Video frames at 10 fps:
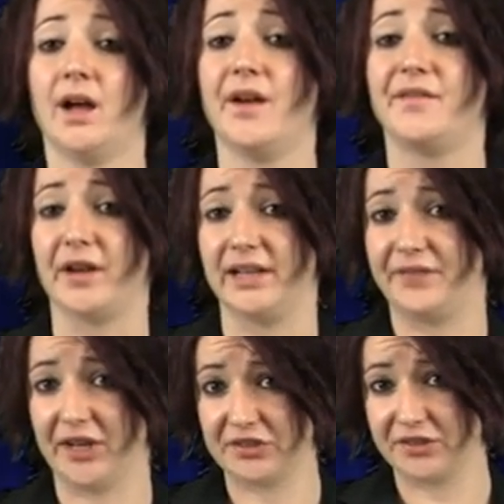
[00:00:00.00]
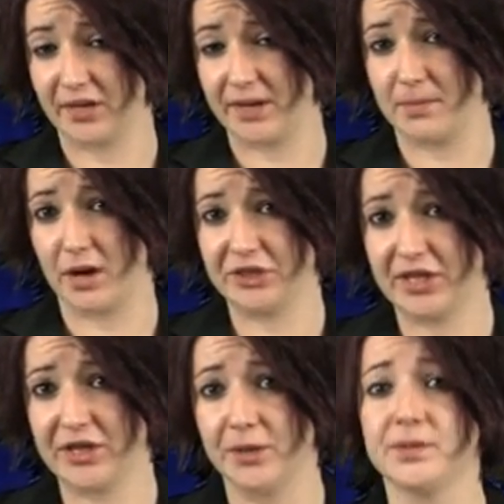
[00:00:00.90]
Finally, fashion designer Marc
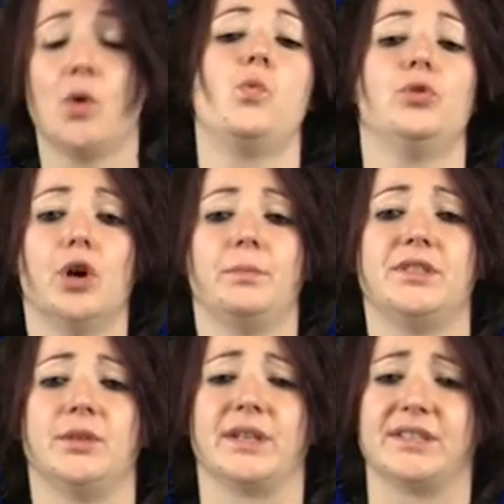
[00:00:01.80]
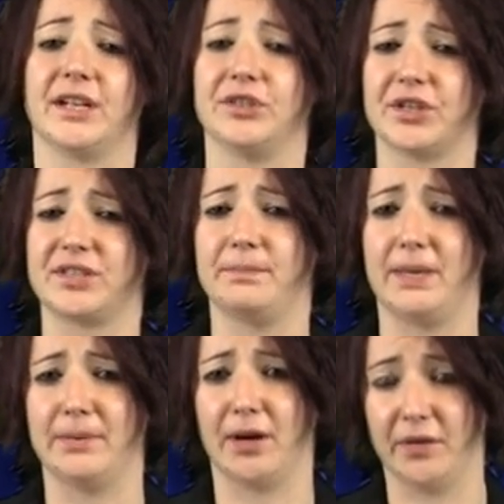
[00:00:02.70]
Jacobs will not be suing singer Justin
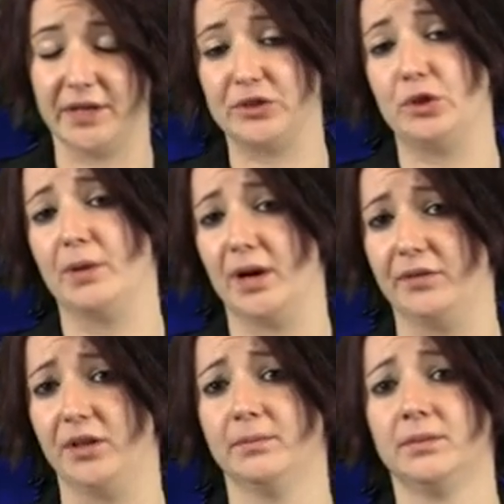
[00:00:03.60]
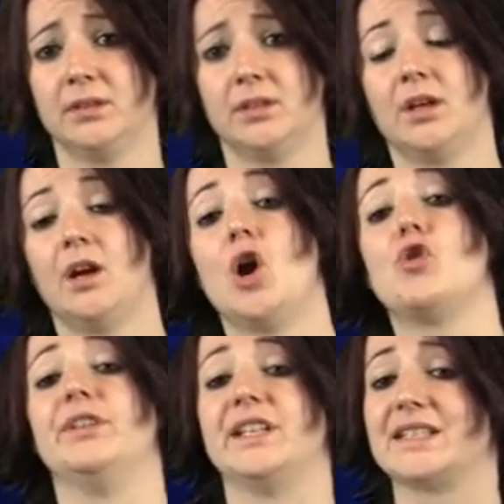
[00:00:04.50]
Bieber over his new perfume.
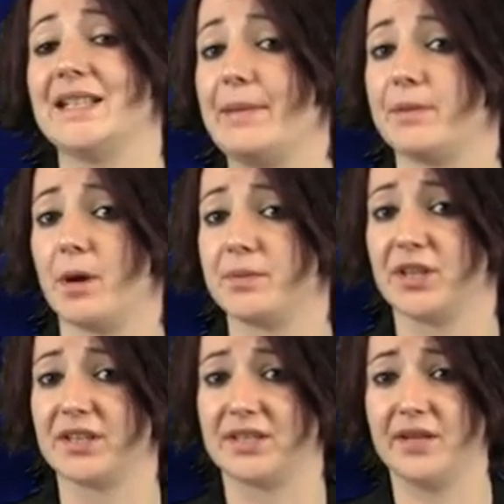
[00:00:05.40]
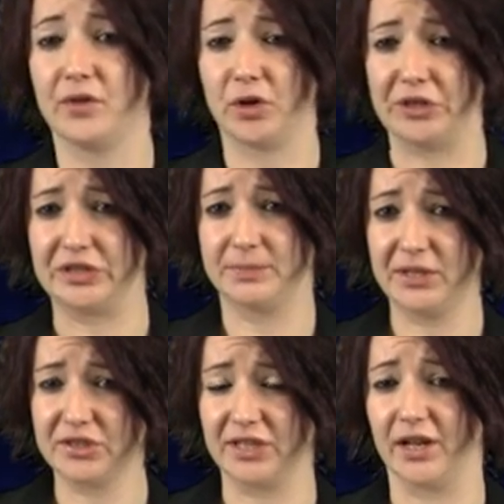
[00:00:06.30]
Critics slammed the pop star scent for looking
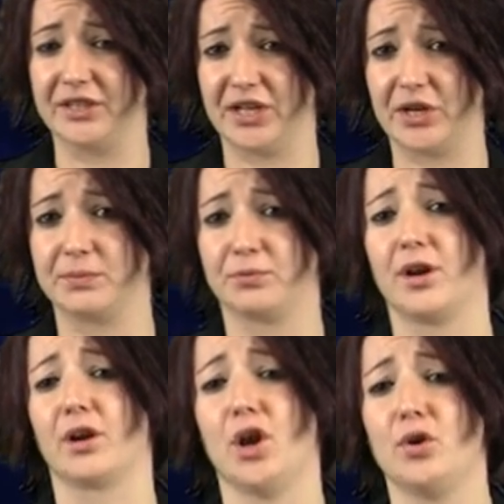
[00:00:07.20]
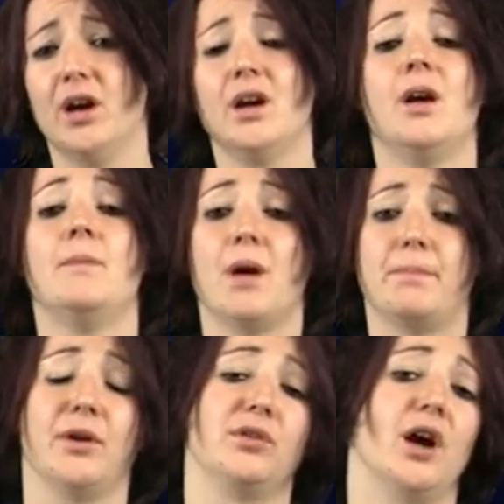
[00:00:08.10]
suspiciously like Jacob's product Lola, but
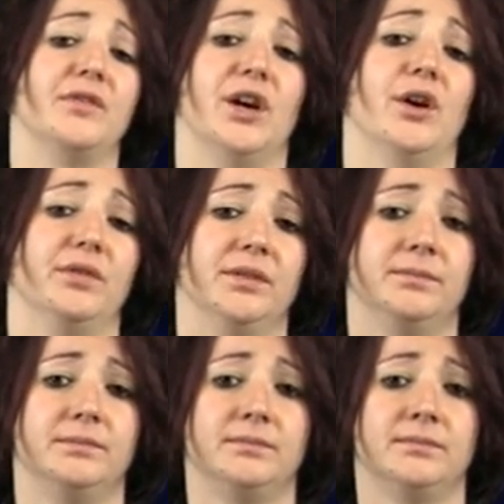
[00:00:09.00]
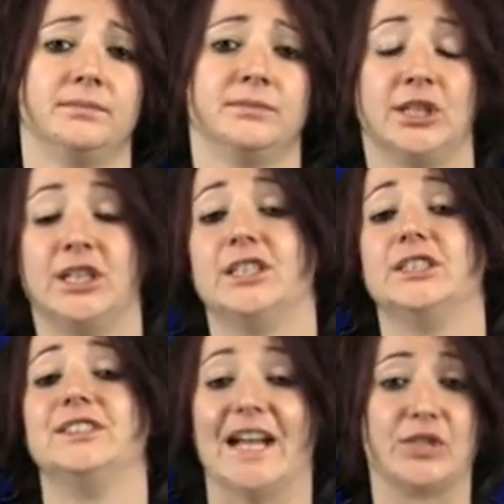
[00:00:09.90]
both laughed it off.
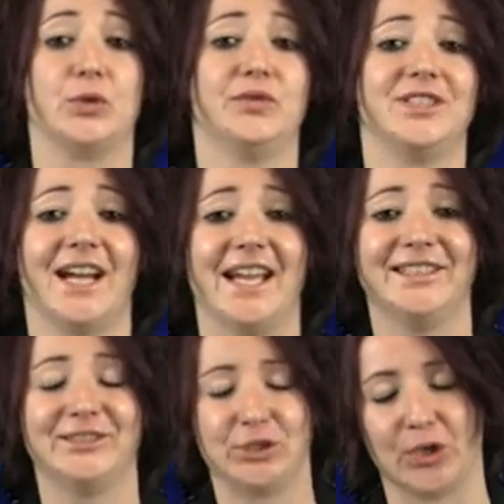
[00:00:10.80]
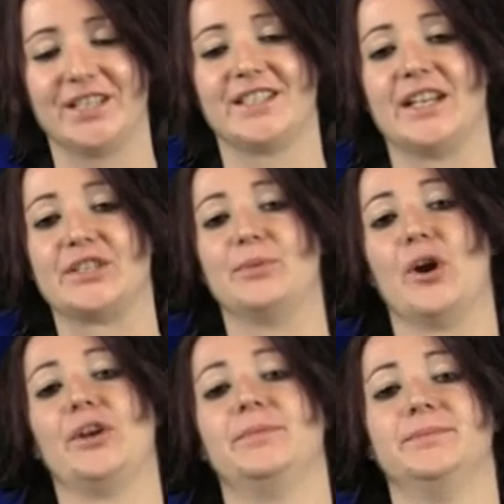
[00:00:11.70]
That's all for today. Join us again tomorrow.